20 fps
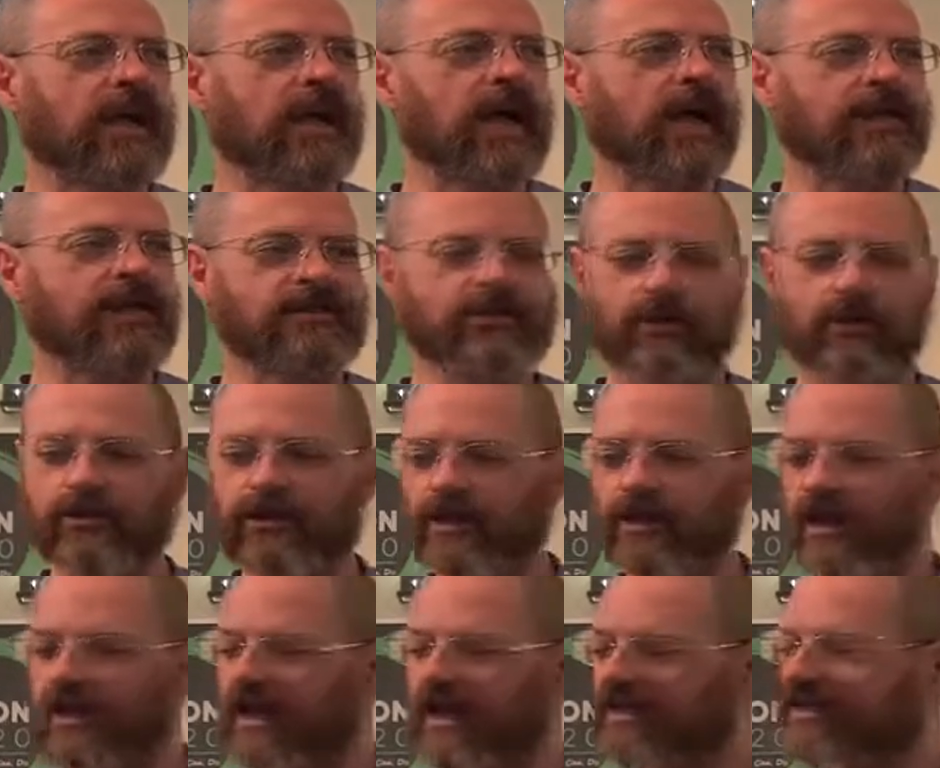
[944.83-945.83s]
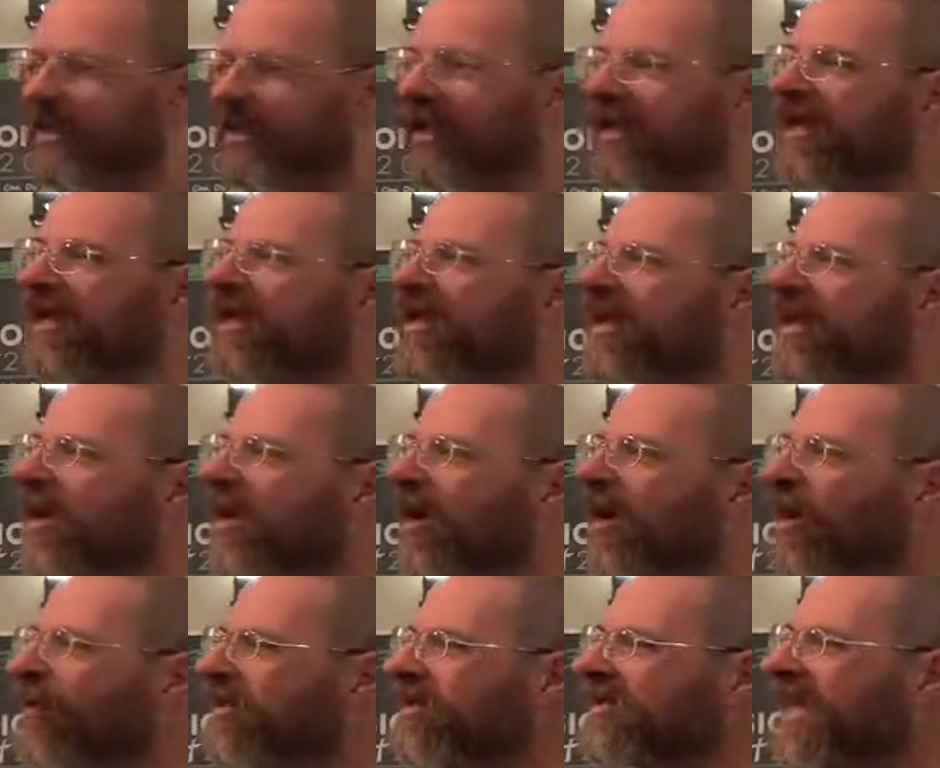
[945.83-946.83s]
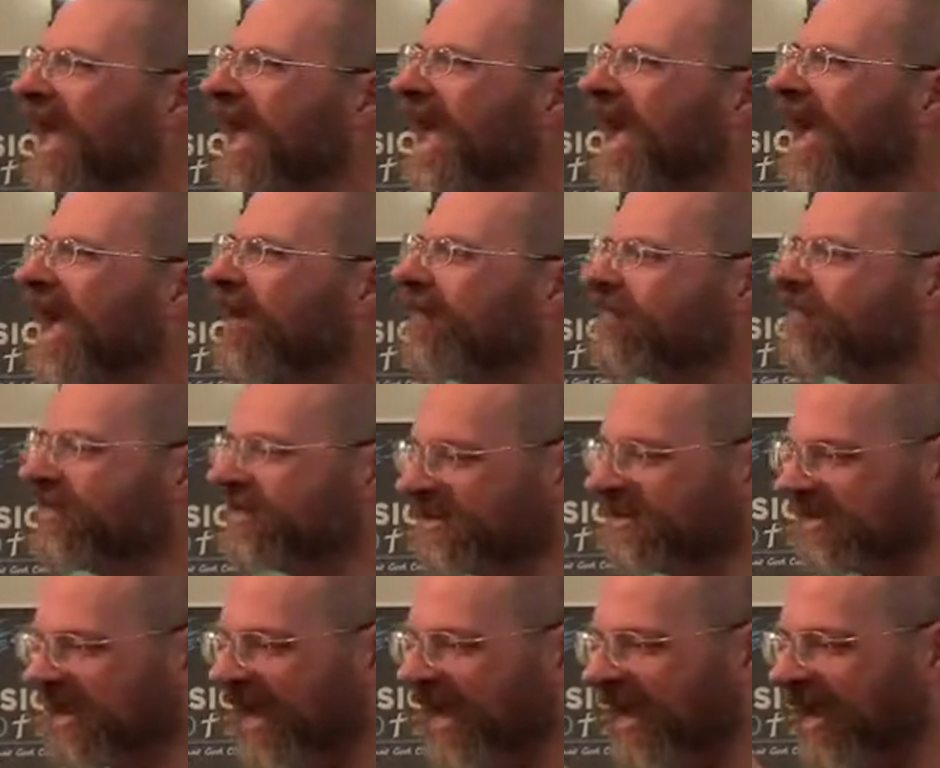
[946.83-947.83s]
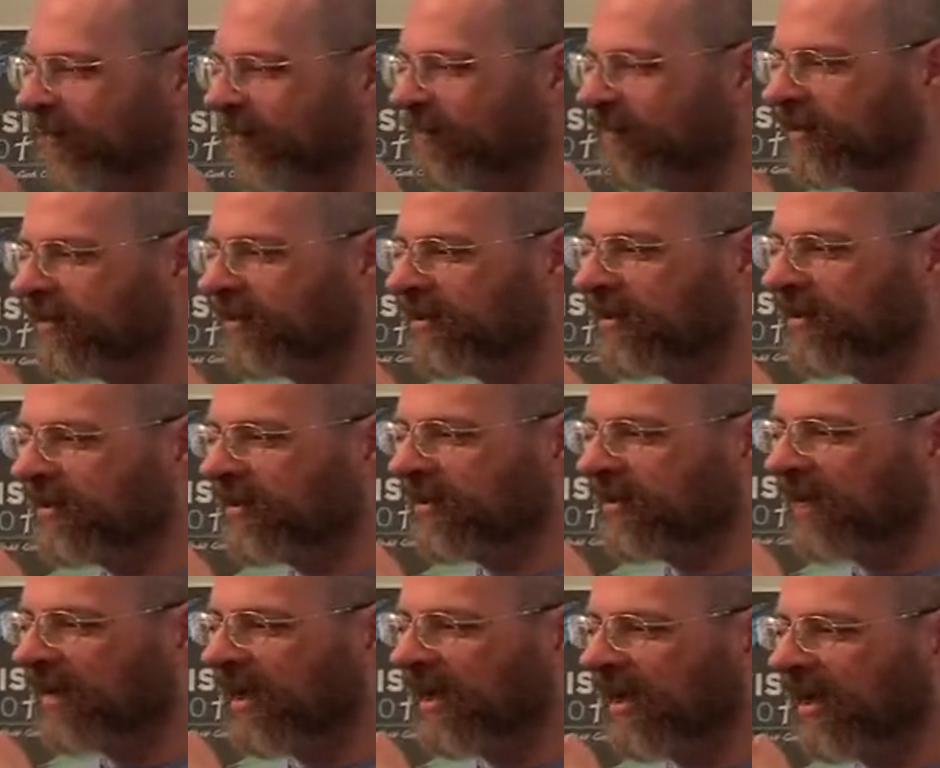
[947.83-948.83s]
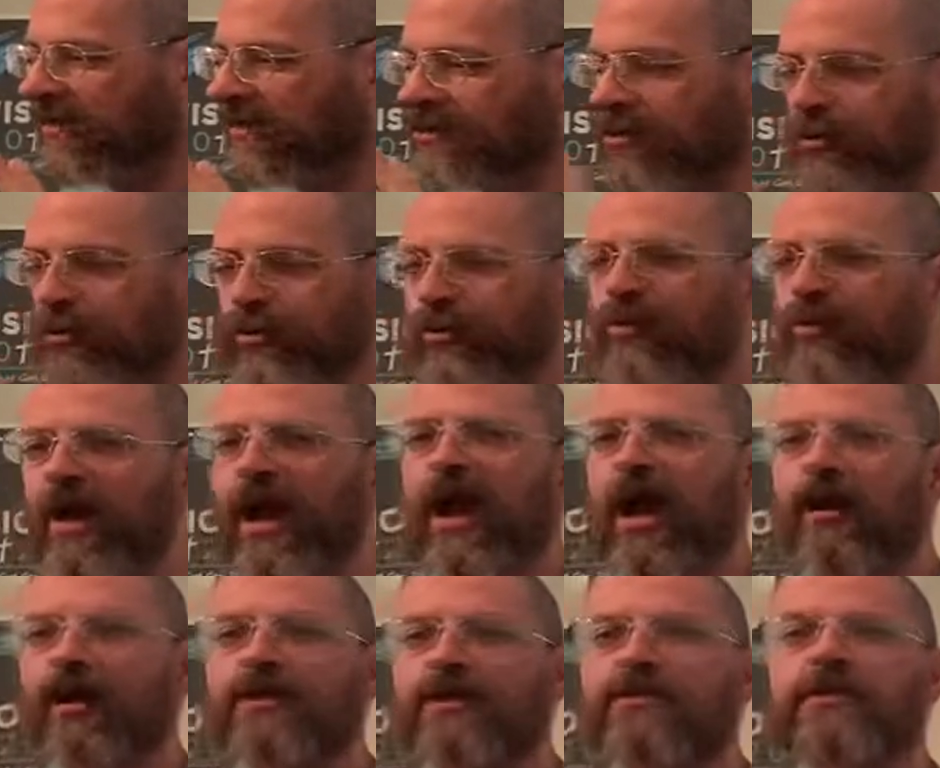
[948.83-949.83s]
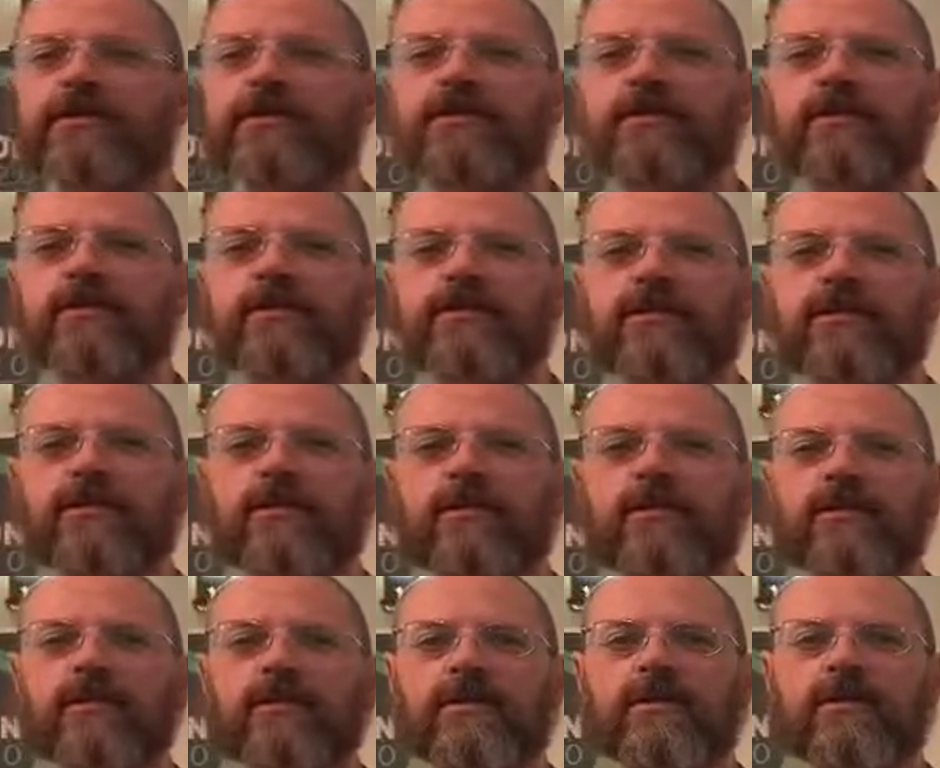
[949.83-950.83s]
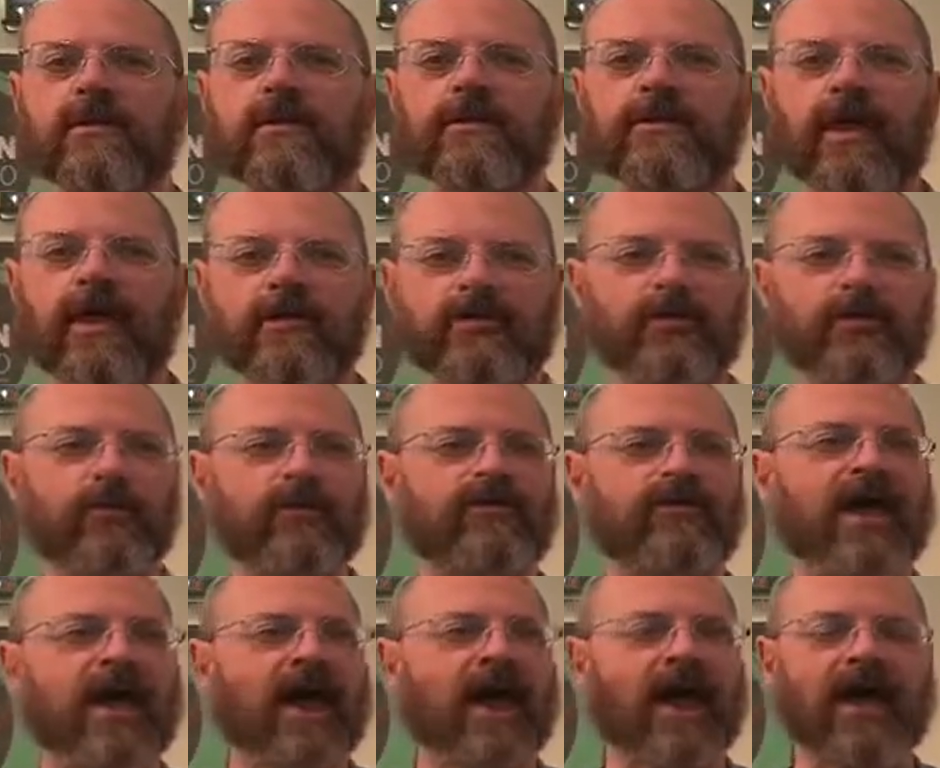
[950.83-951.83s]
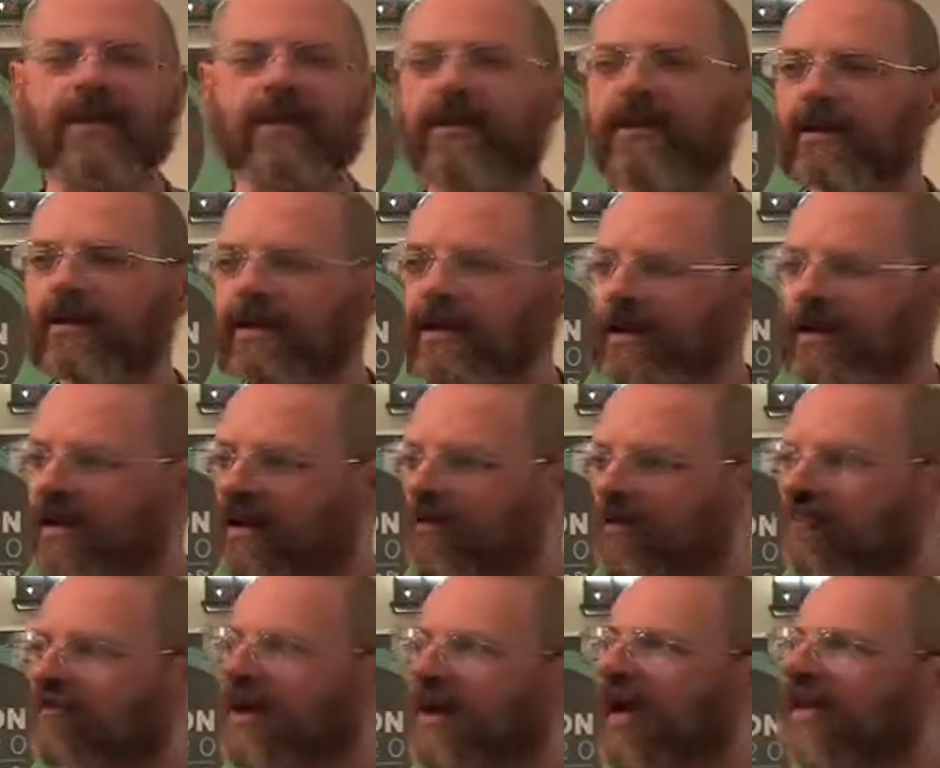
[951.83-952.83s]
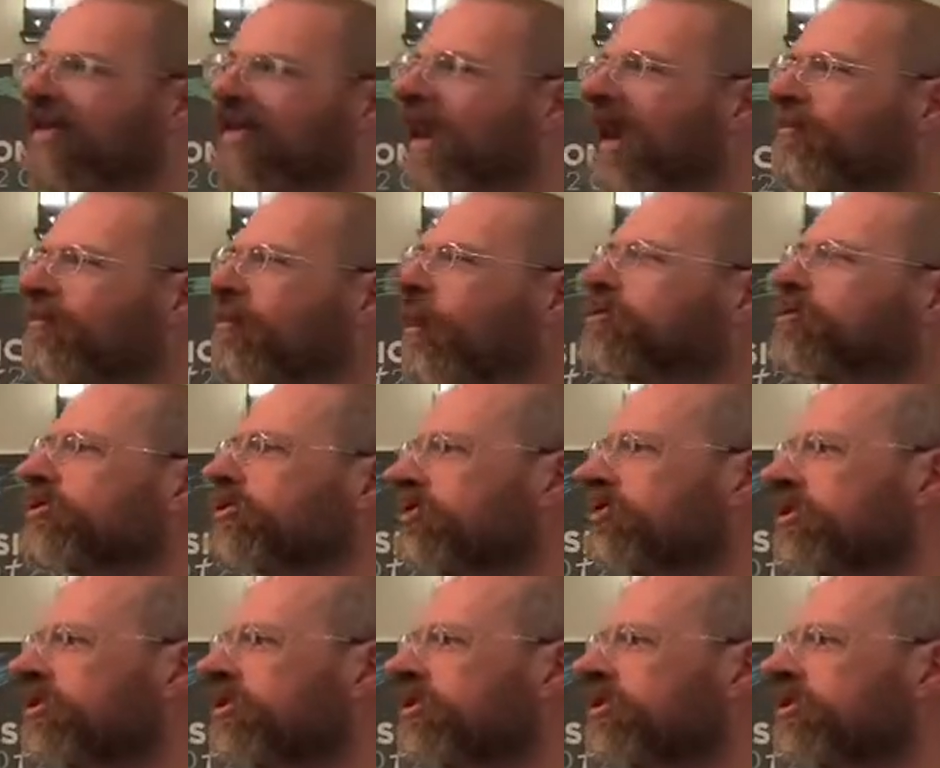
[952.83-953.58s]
And so you didn't necessarily always have the same two parents that you would have had by the time Moses